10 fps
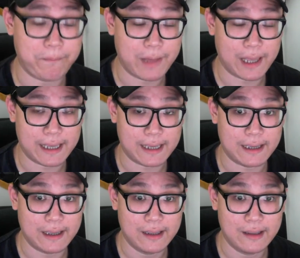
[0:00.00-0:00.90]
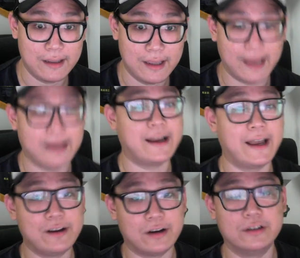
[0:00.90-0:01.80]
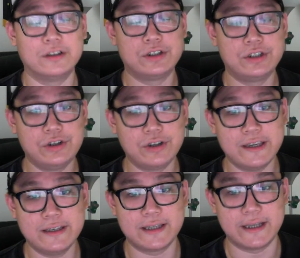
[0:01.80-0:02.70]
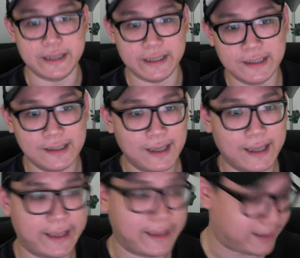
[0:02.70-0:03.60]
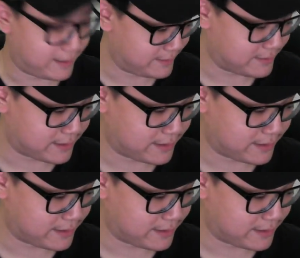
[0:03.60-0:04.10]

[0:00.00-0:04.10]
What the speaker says: a guy called Cookie Sunny, and